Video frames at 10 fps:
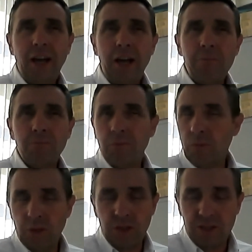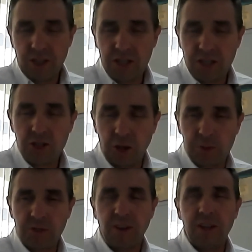whether distance
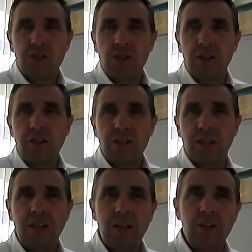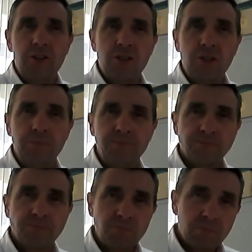observation is a key issue.
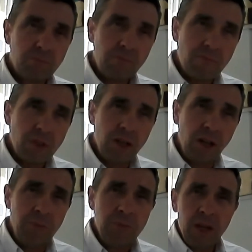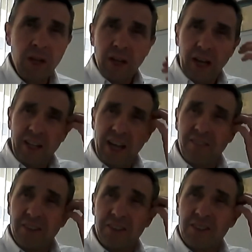And the
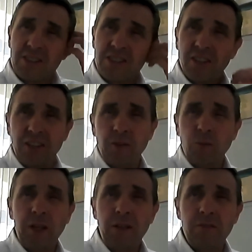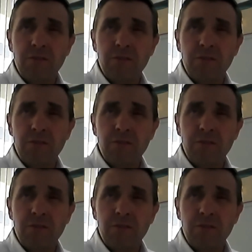evidence that we